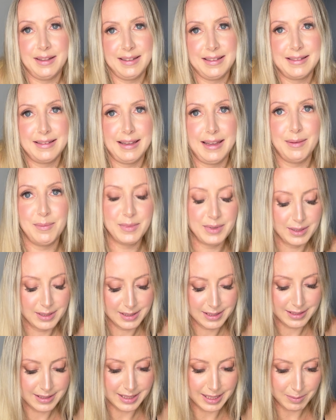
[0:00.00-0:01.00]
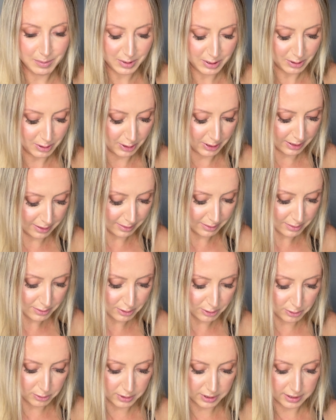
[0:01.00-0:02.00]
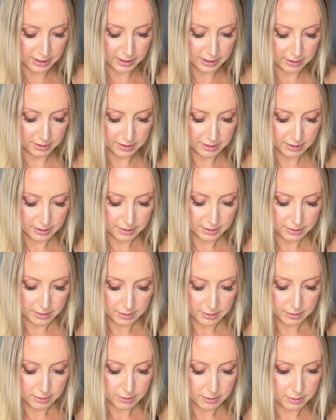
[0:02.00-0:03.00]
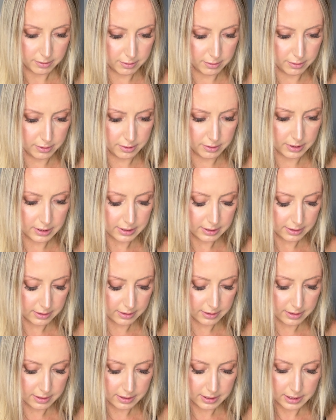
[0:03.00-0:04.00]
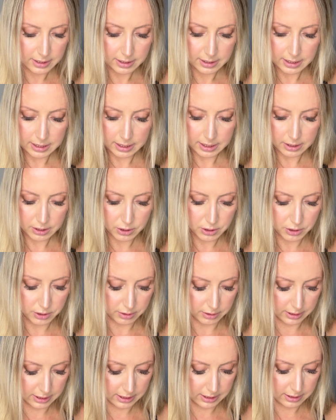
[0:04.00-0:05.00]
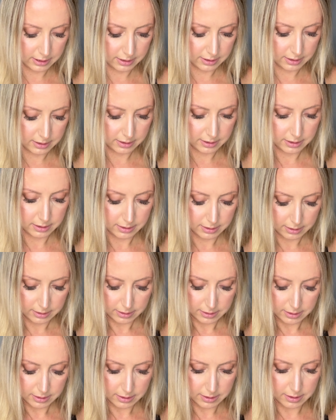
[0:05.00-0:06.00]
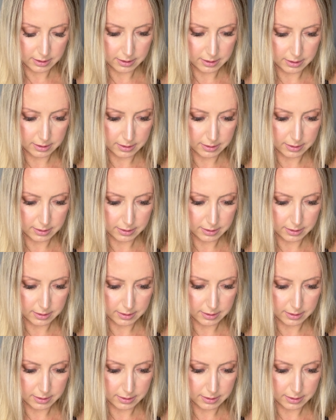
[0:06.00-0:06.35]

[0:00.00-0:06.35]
the same same style. So I order. I think actually the